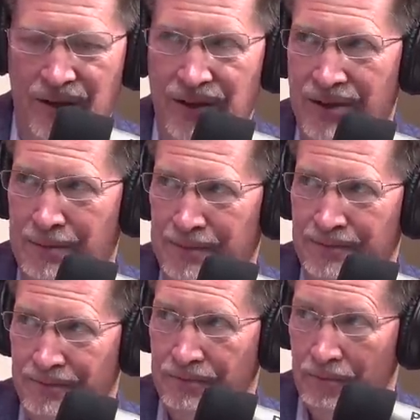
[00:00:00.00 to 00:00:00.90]
respect
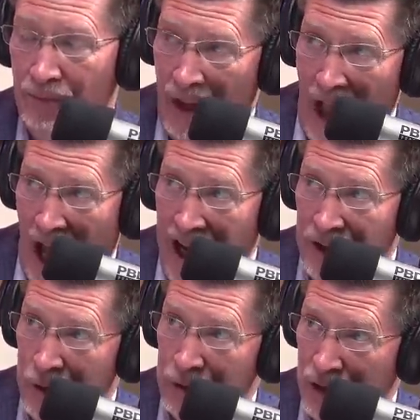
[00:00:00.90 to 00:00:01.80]
that. I,
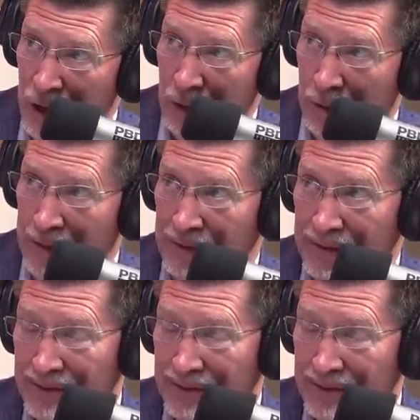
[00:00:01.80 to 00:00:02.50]
respect I do that. too. Listen, Sandy